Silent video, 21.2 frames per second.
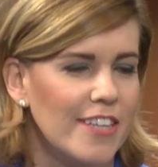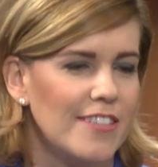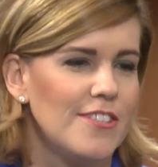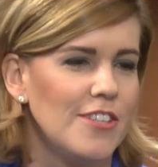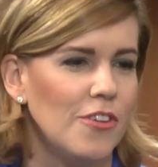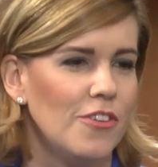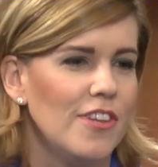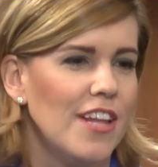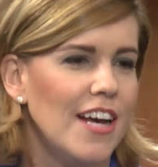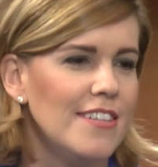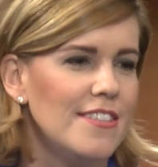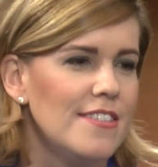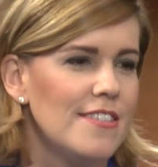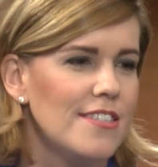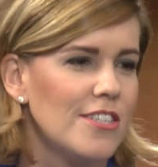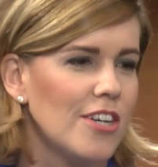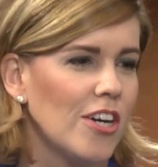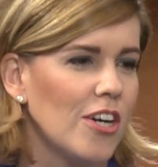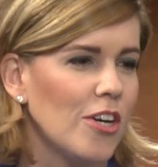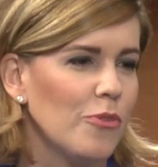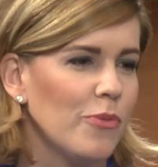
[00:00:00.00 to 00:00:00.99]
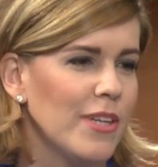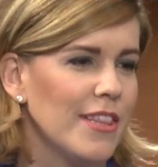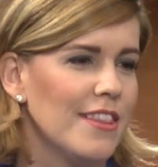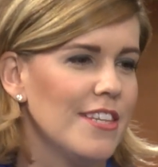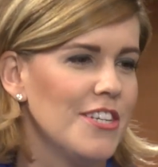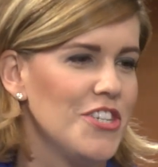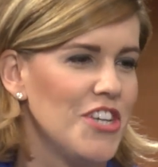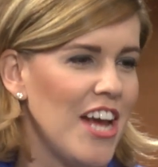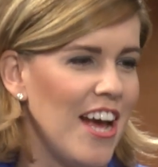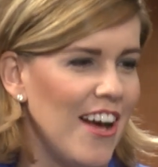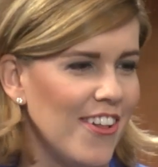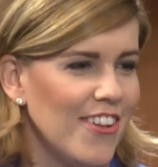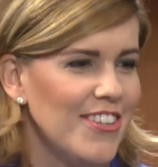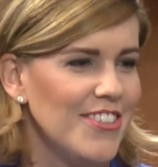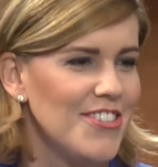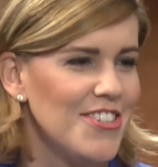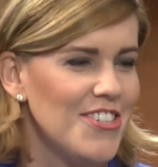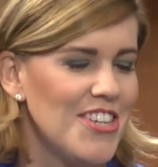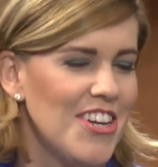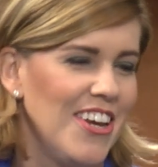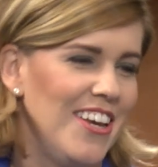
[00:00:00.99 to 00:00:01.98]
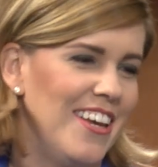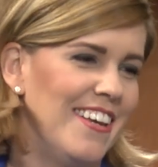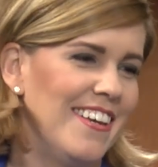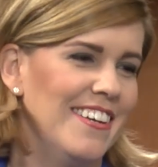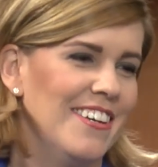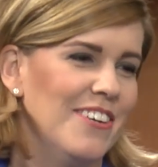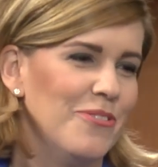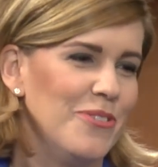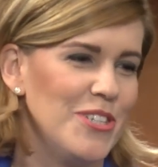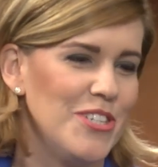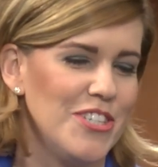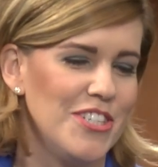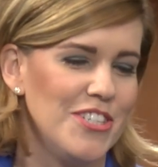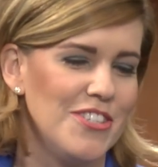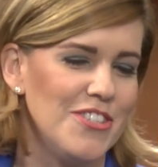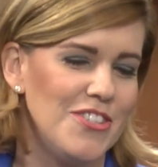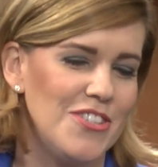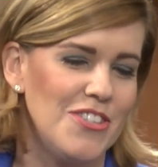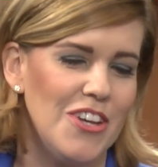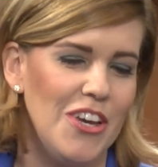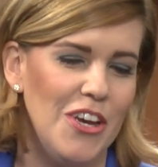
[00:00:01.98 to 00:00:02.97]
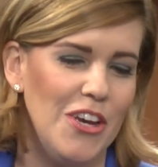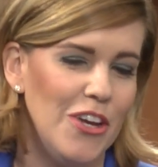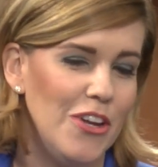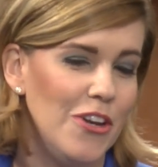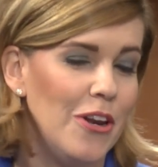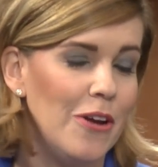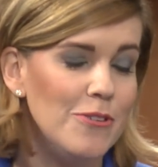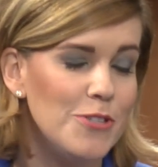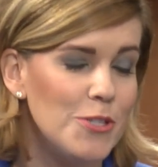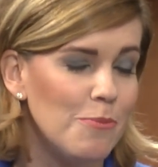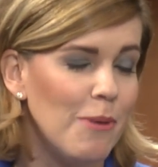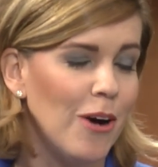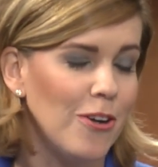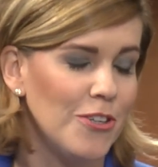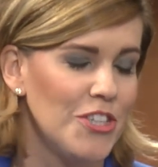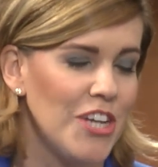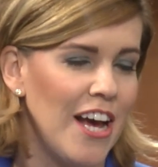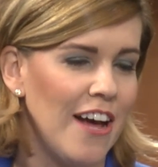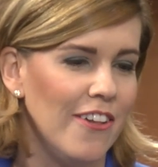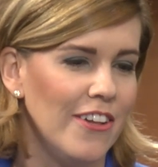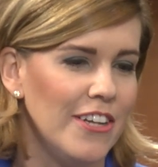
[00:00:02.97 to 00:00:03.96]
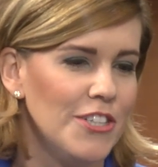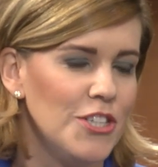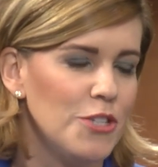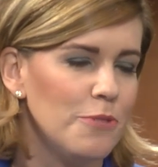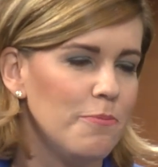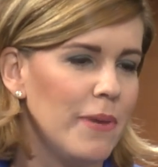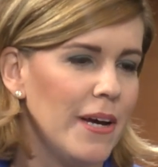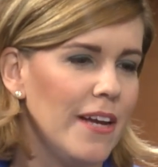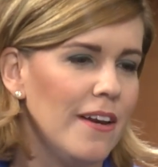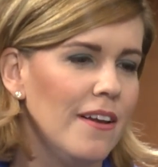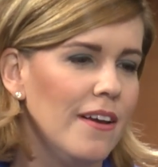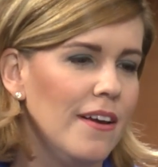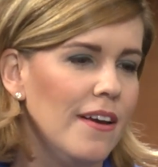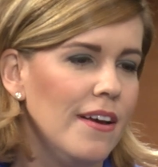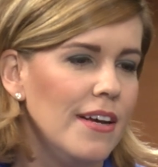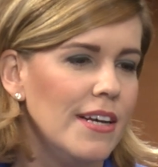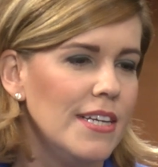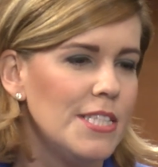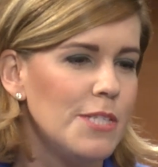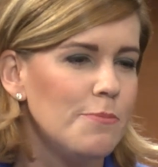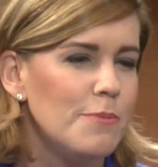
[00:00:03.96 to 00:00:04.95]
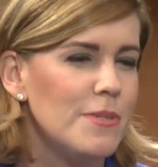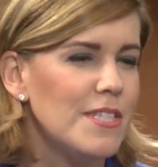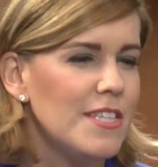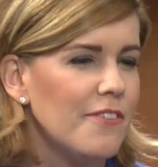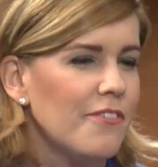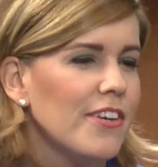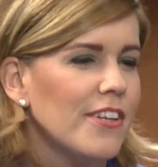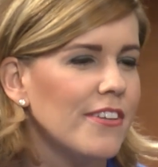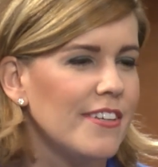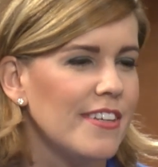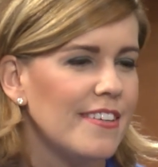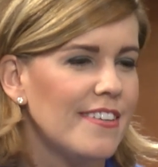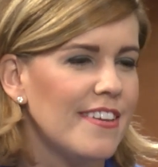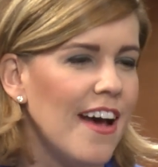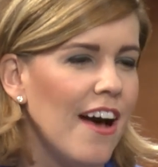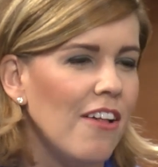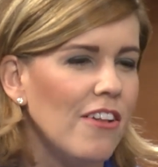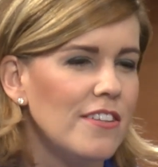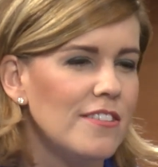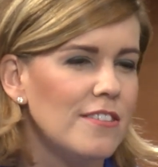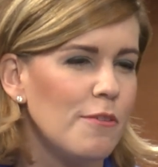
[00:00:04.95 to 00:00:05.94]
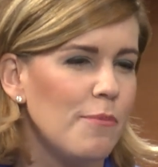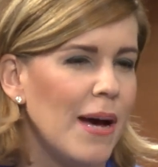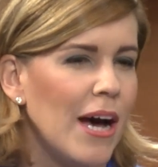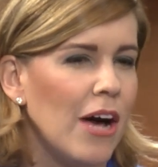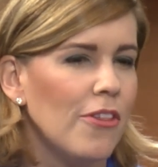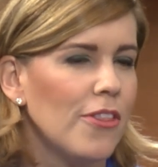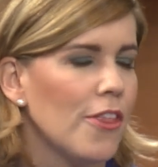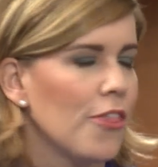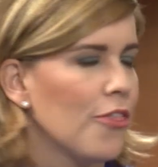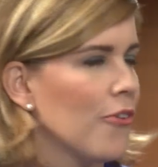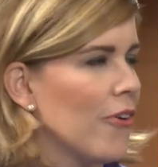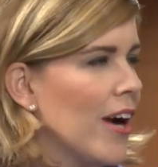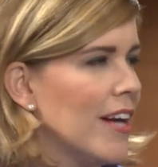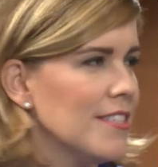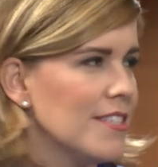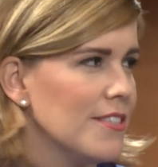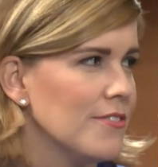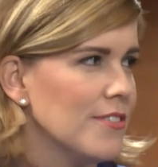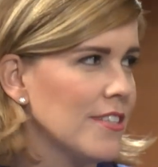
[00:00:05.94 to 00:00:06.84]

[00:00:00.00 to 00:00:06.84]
so let's start with the challenge, which is no small challenge, but specifically tell us about the threats of